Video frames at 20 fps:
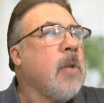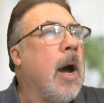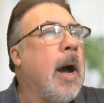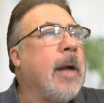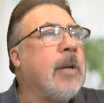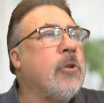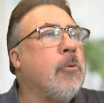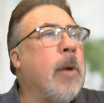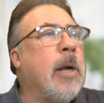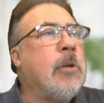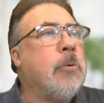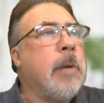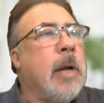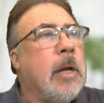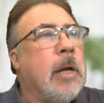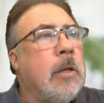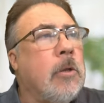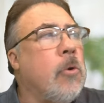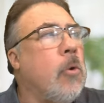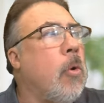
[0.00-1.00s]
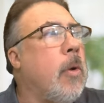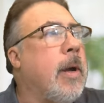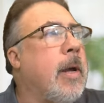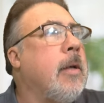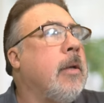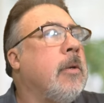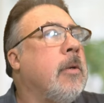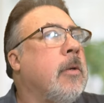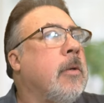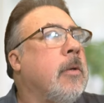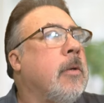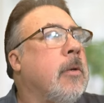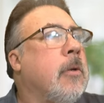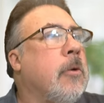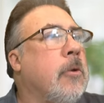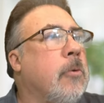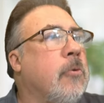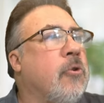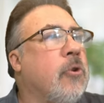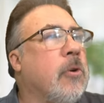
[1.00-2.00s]
highest rates were Illinois,
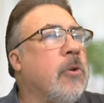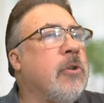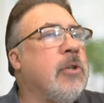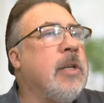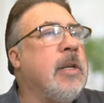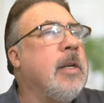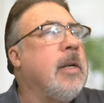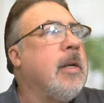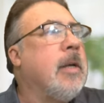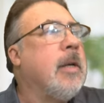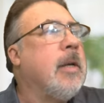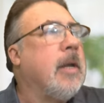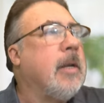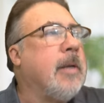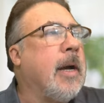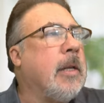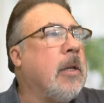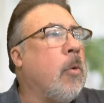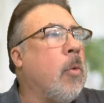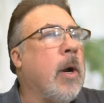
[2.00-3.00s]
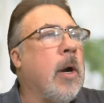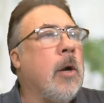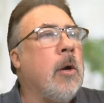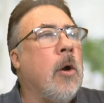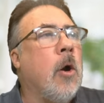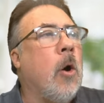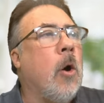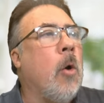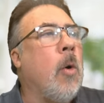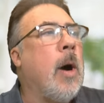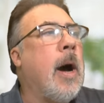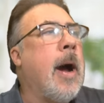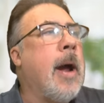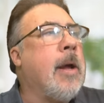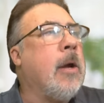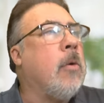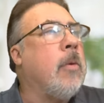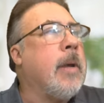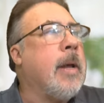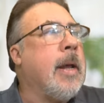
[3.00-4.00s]
New Jersey, Delaware,
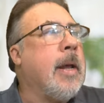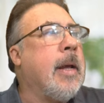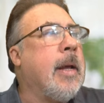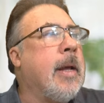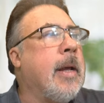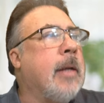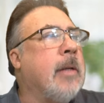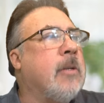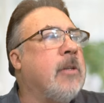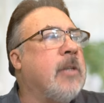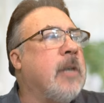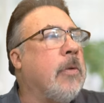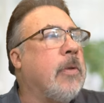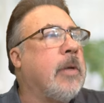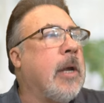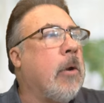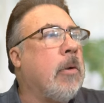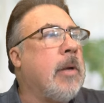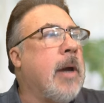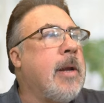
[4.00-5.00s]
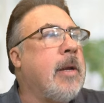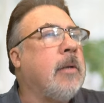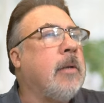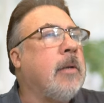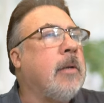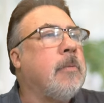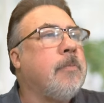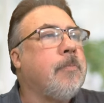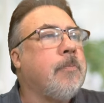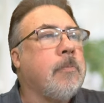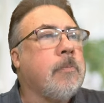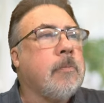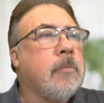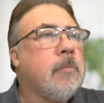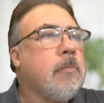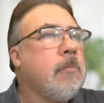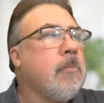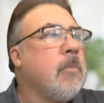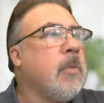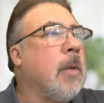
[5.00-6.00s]
Ohio, and South Carolina.
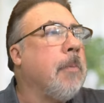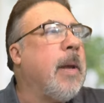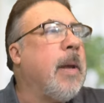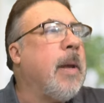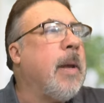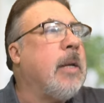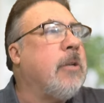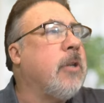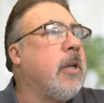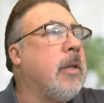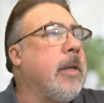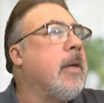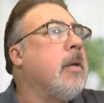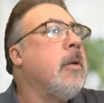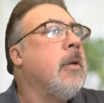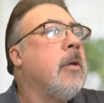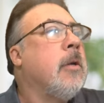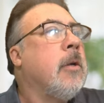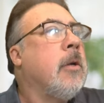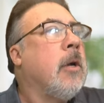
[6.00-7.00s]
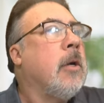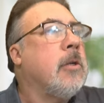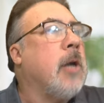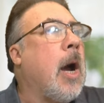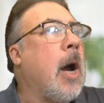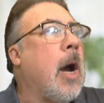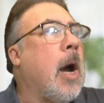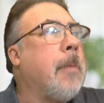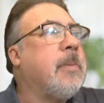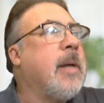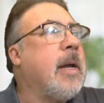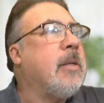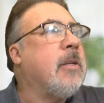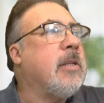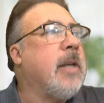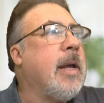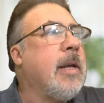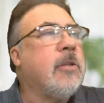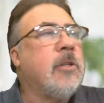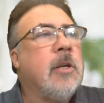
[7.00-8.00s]
Basically, top 10
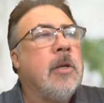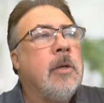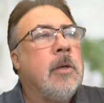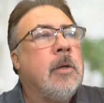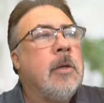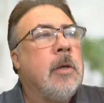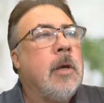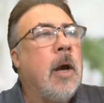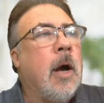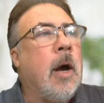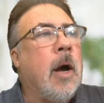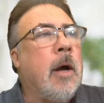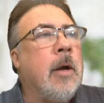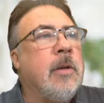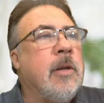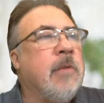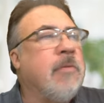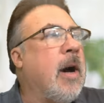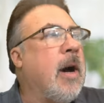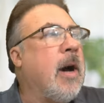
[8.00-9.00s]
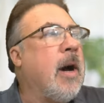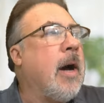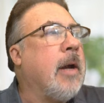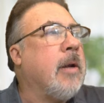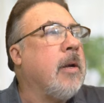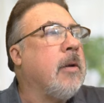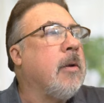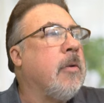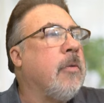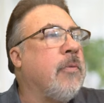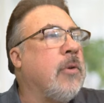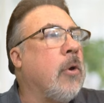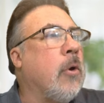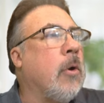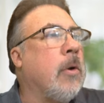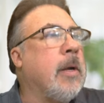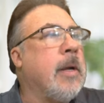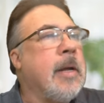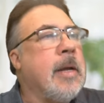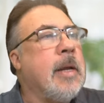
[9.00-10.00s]
states uh, Nevada,
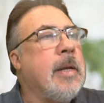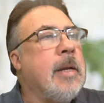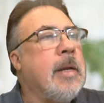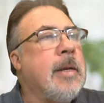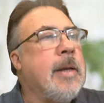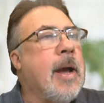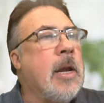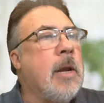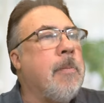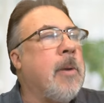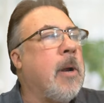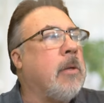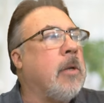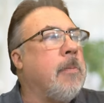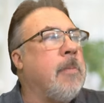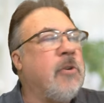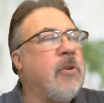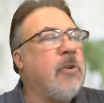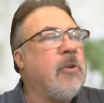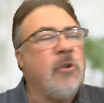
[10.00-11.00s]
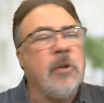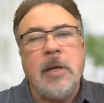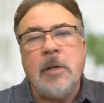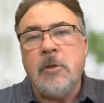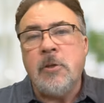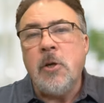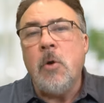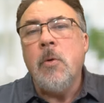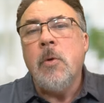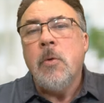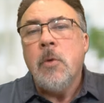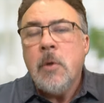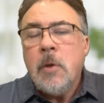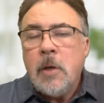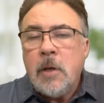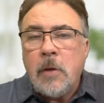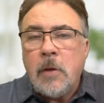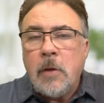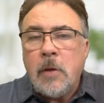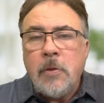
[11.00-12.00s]
Florida, Indiana, Maryland, Michigan. So
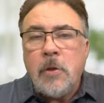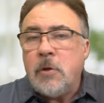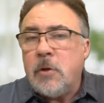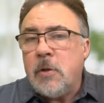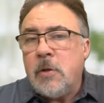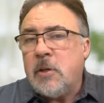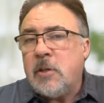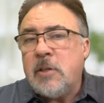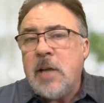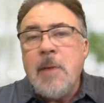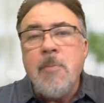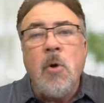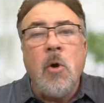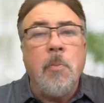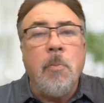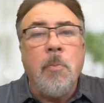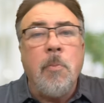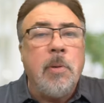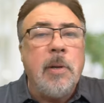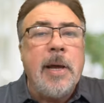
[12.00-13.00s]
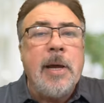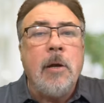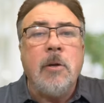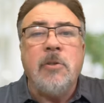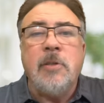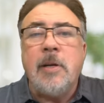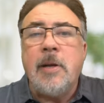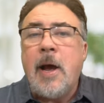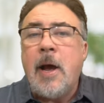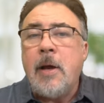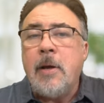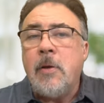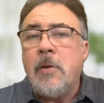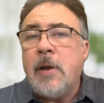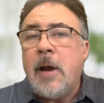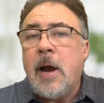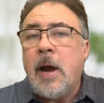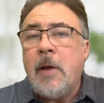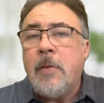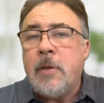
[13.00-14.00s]
the, the same old players that had, you
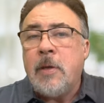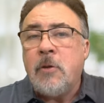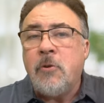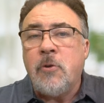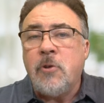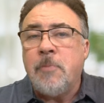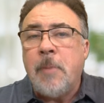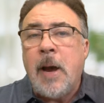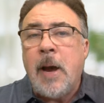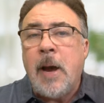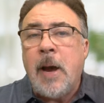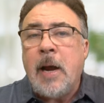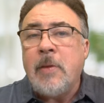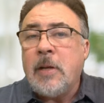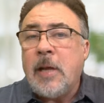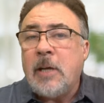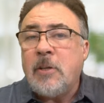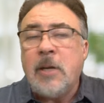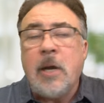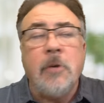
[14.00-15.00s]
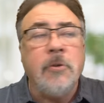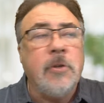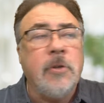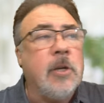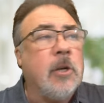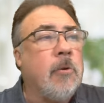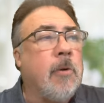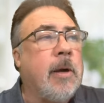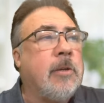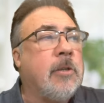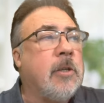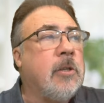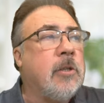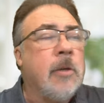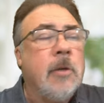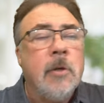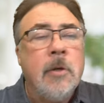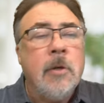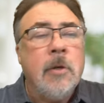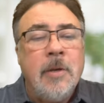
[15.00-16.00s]
know, had the issues back in the last housing
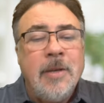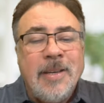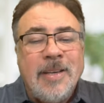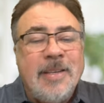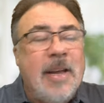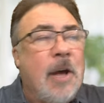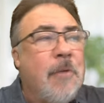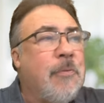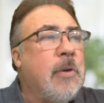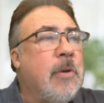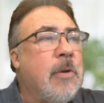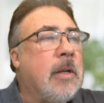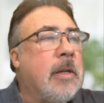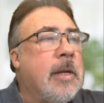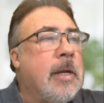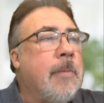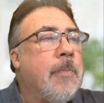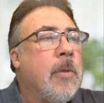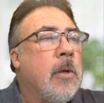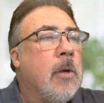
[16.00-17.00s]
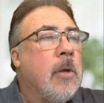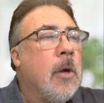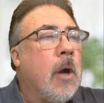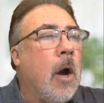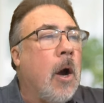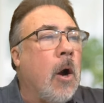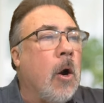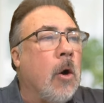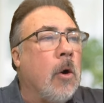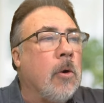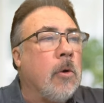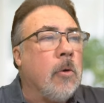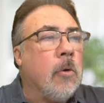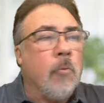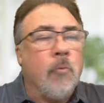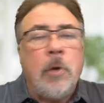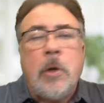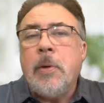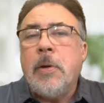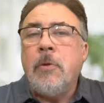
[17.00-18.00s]
crisis definitely are
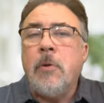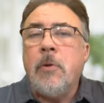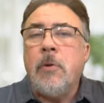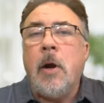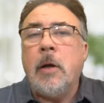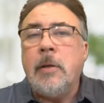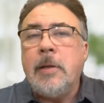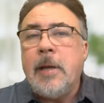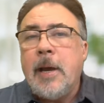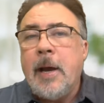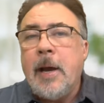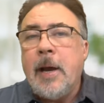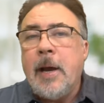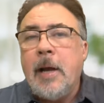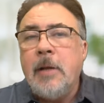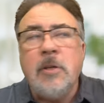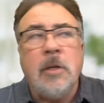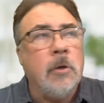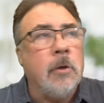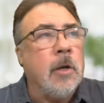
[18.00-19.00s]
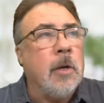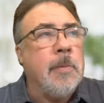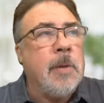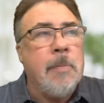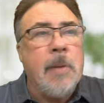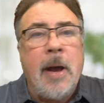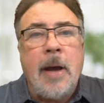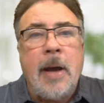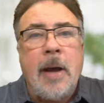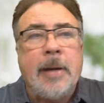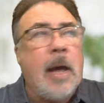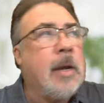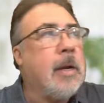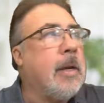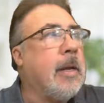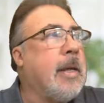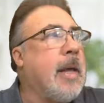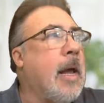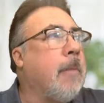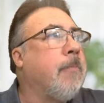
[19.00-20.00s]
rearing their ugly heads and they're going to be back at
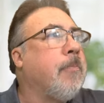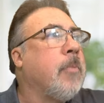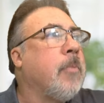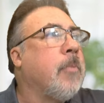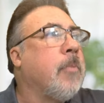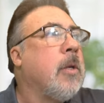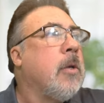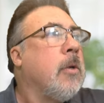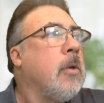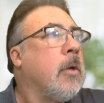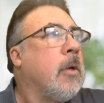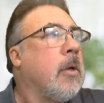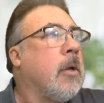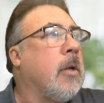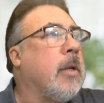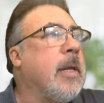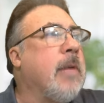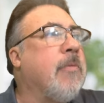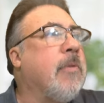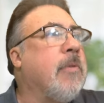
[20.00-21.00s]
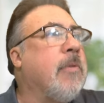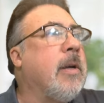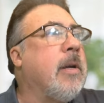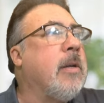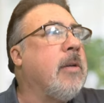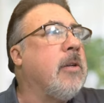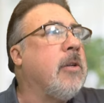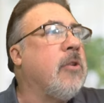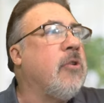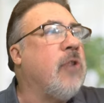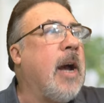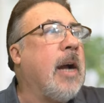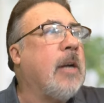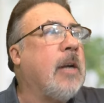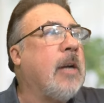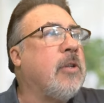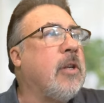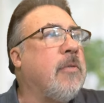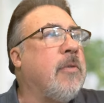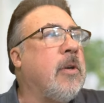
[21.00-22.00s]
it again. Cleveland,
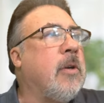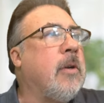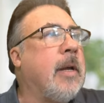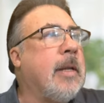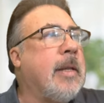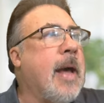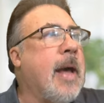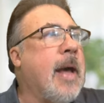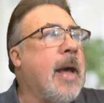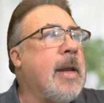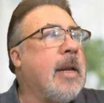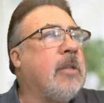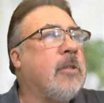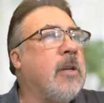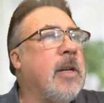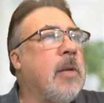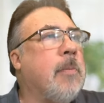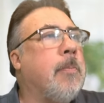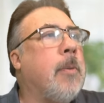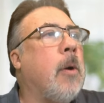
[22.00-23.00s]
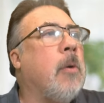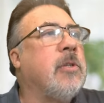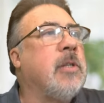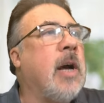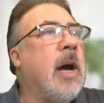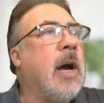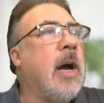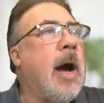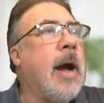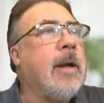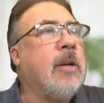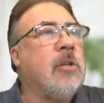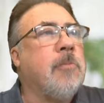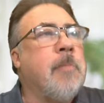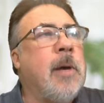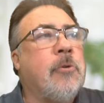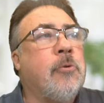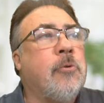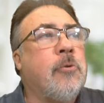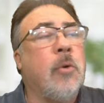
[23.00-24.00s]
Jacksonville, Atlantic City post the
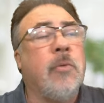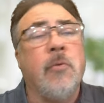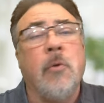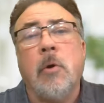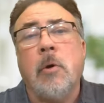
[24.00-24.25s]
highest metro